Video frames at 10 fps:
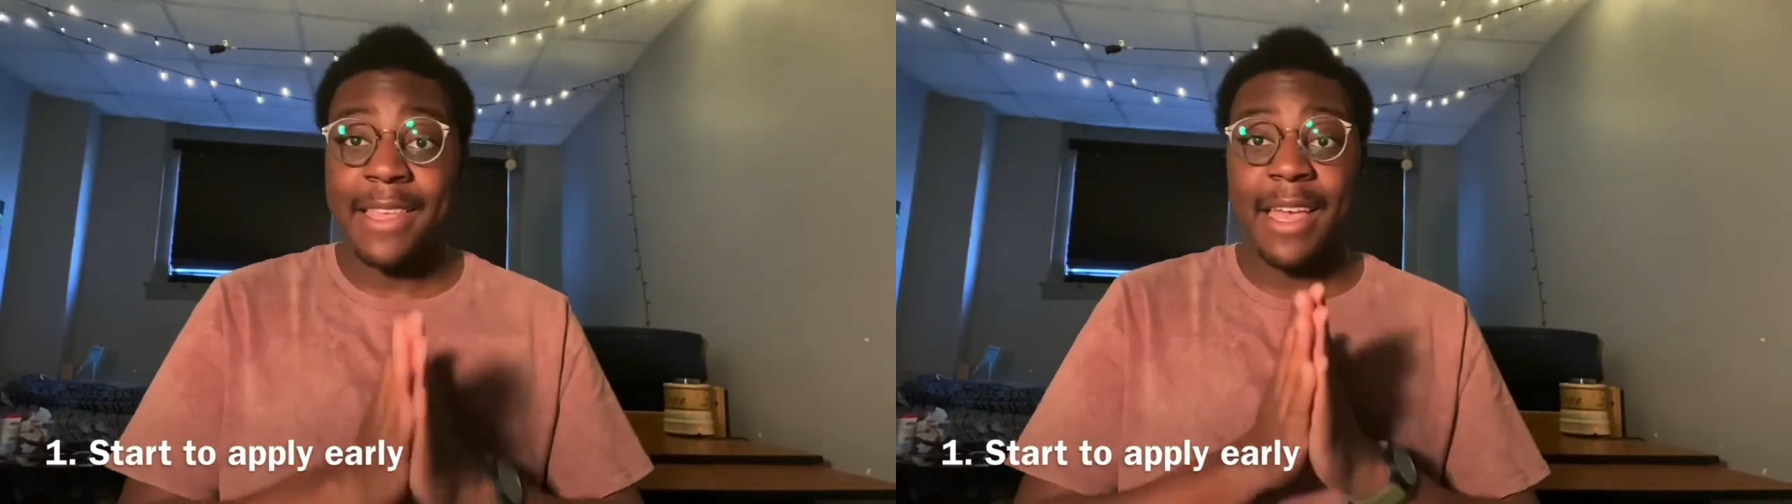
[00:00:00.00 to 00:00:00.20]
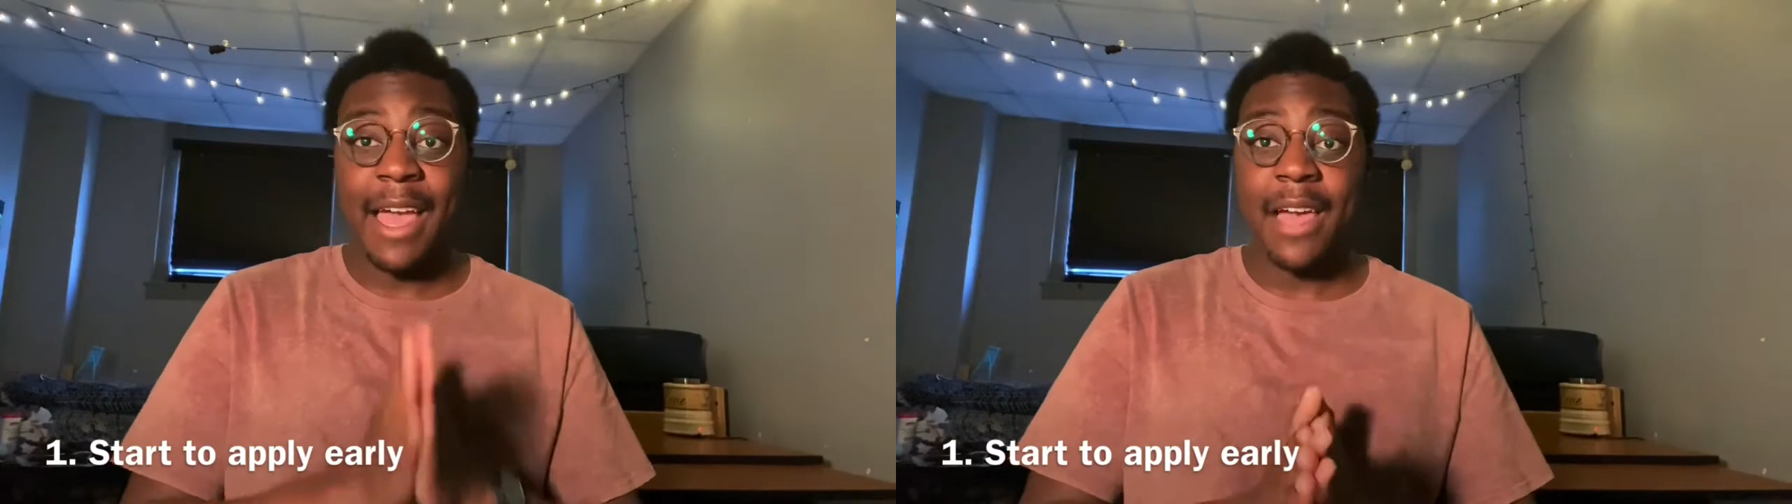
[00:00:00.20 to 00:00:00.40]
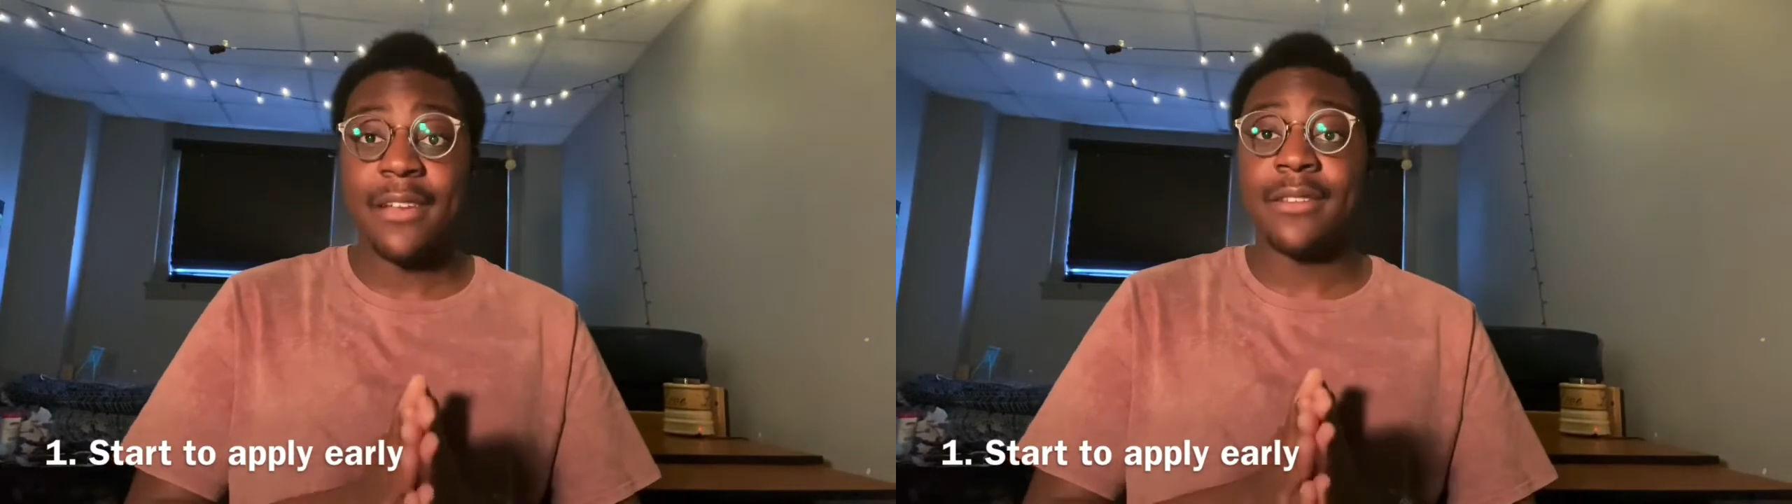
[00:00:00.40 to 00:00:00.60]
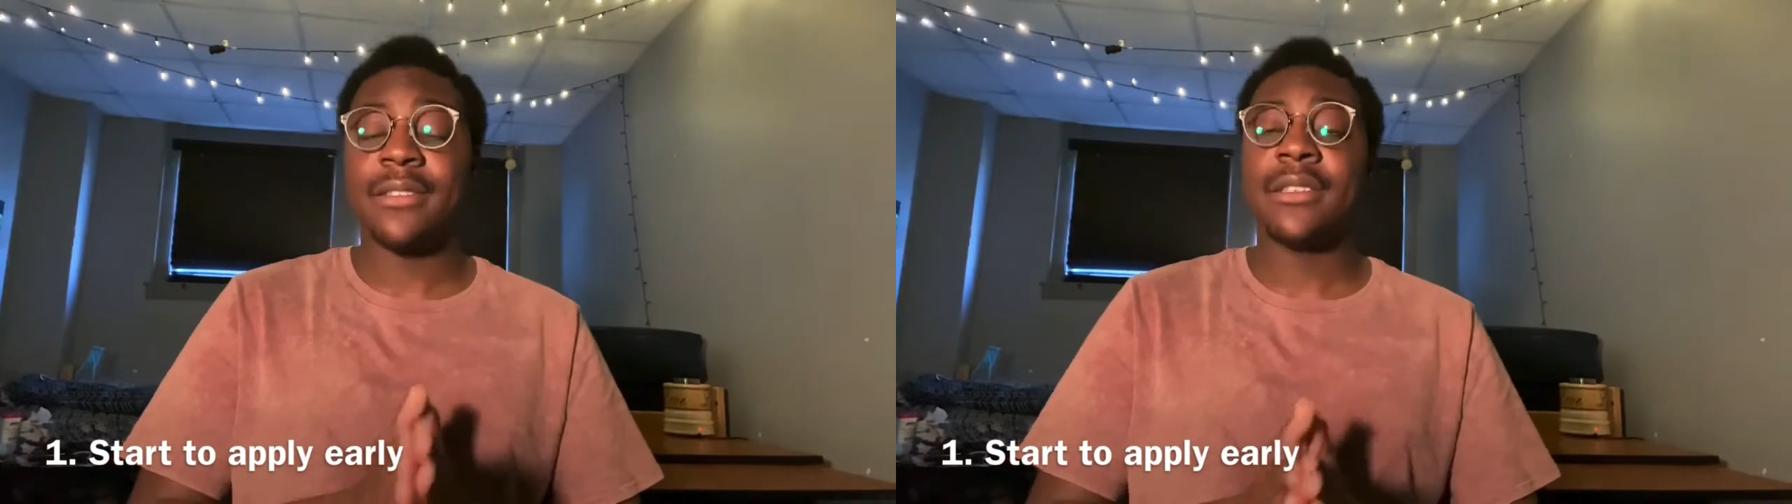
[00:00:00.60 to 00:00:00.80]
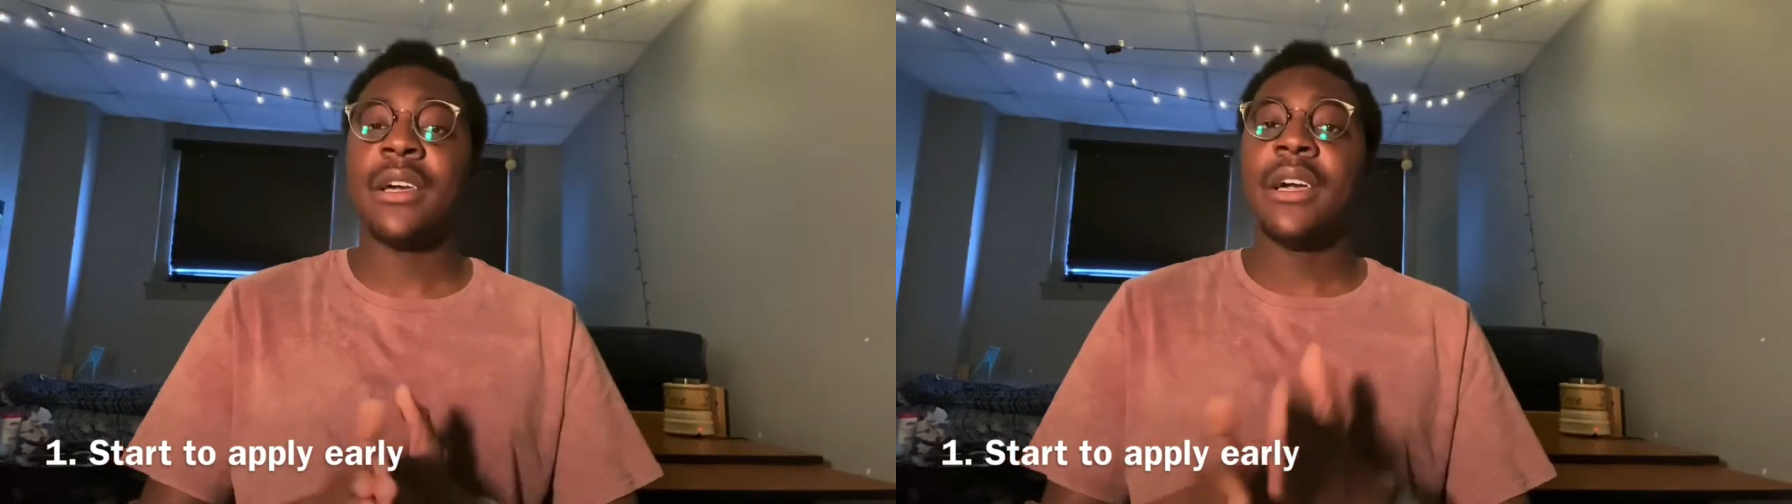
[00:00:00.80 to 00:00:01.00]

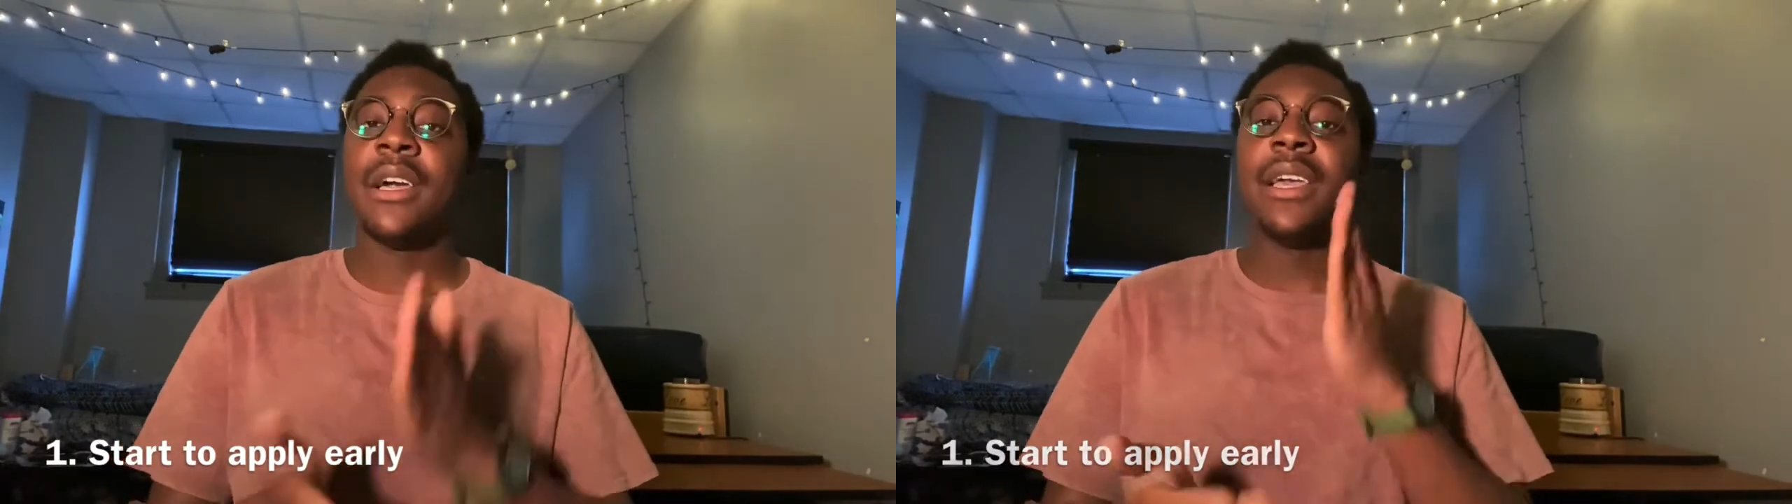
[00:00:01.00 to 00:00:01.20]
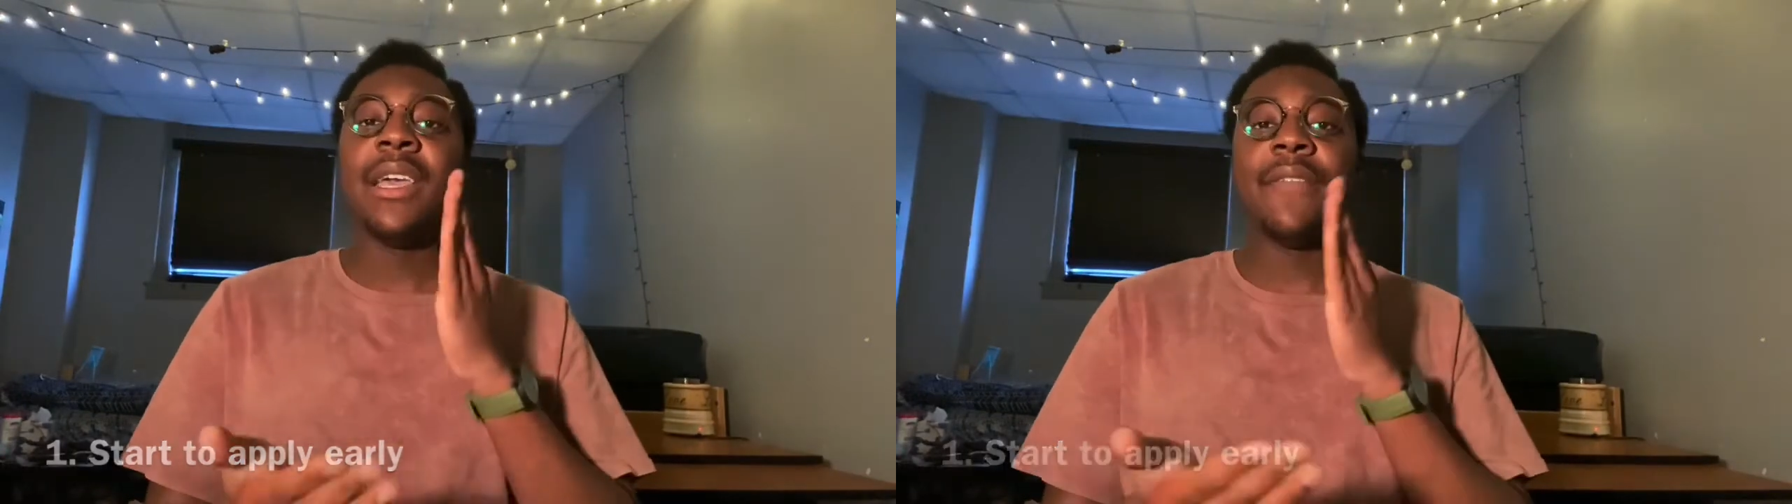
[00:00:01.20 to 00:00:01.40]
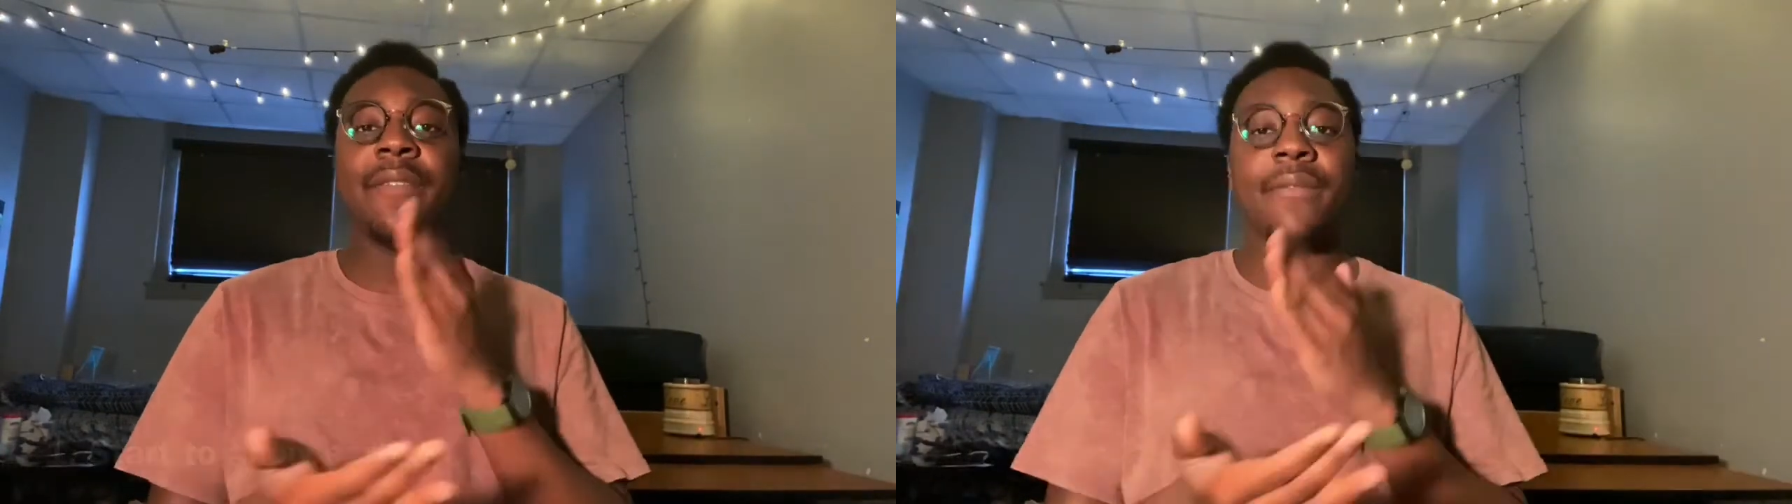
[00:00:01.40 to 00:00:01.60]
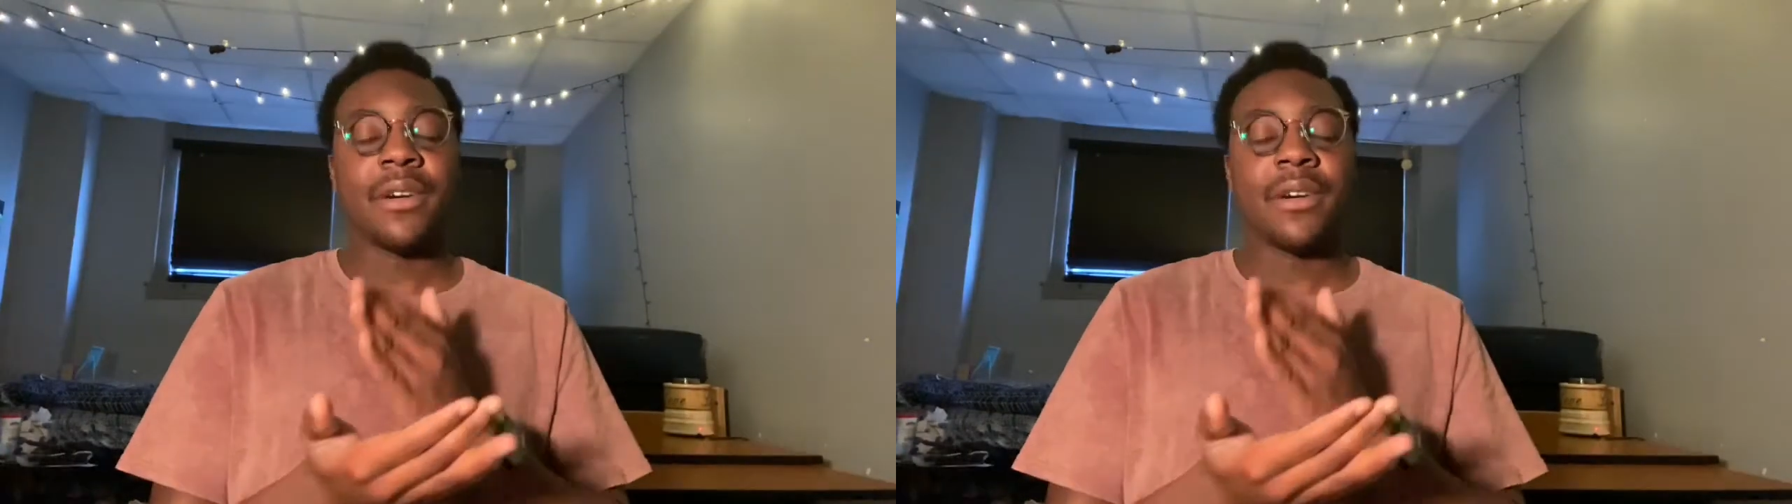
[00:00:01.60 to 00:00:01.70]
else, if you